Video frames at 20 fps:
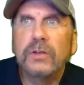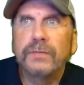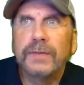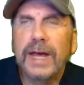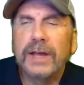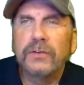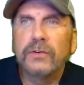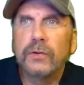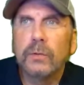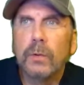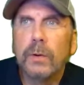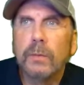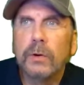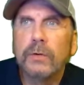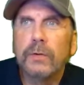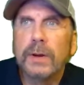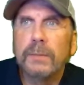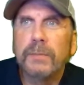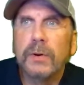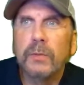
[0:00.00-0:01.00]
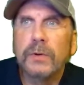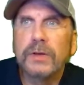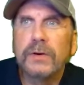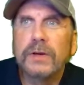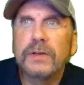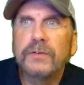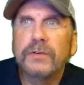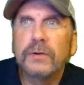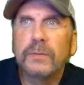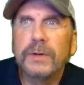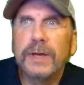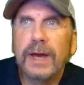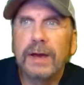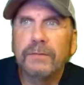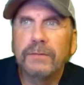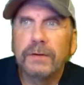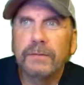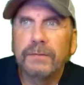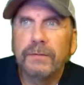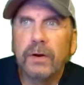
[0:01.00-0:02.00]
that's the one we'll create. But you can see we
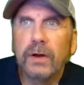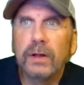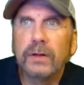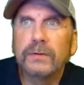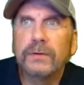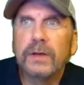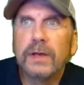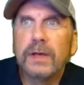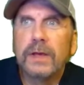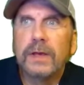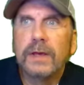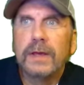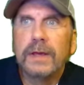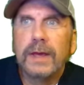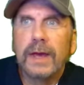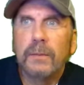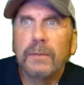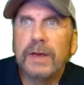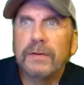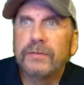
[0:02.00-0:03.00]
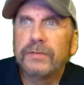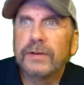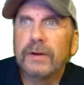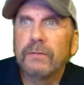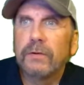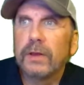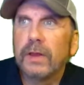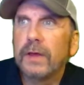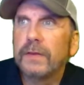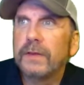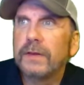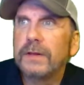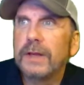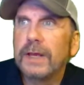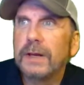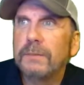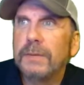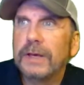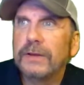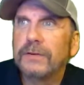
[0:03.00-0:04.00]
have default, and we have several other
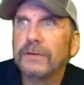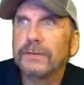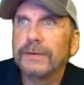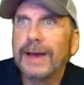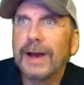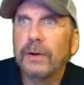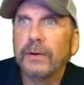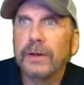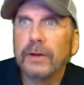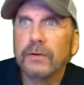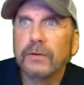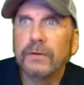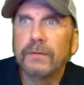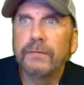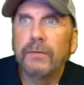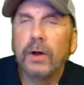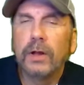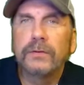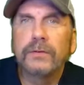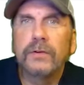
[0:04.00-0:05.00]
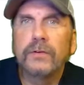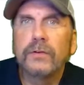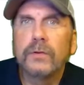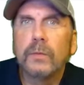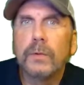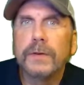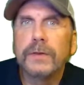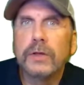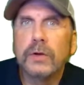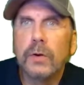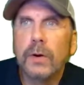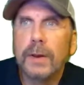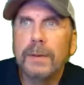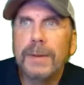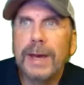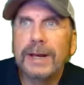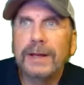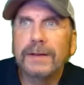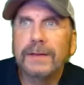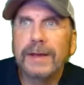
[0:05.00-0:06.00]
databases out here. Default is the one that you
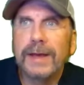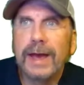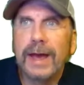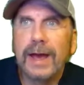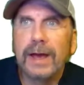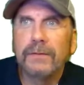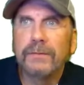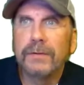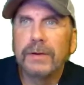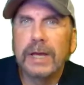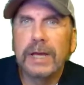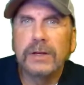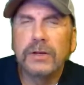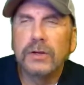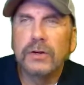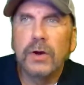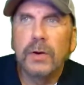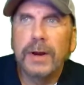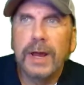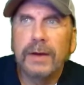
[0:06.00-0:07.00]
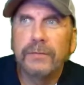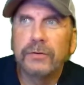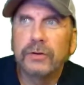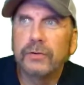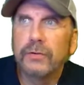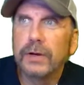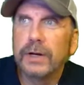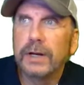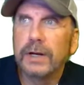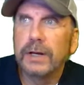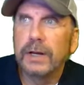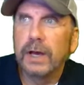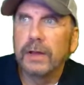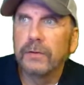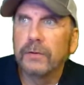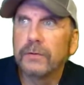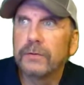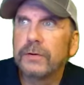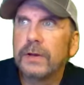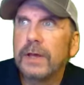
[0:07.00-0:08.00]
automatically have, and you don't have to create any
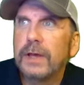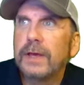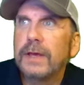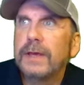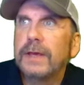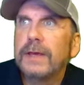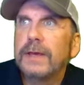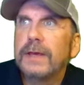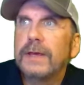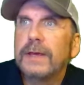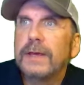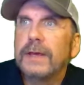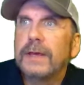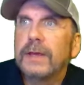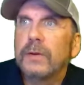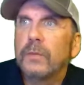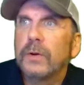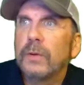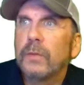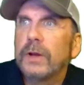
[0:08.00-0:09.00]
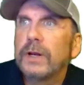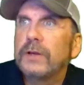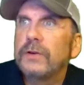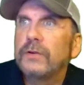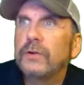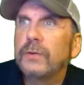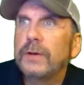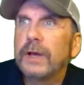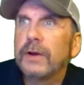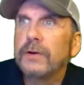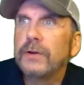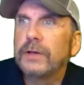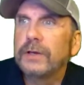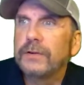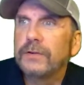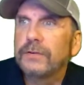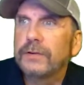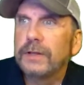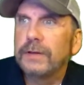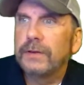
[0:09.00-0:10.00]
others. What I want to do here, and you
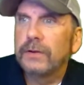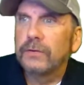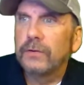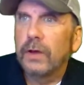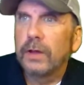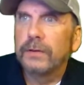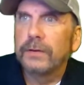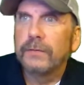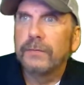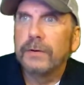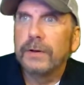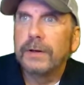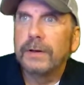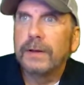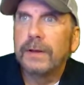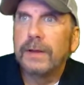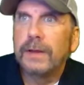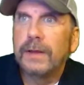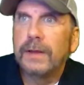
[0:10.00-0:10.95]
can see there's all different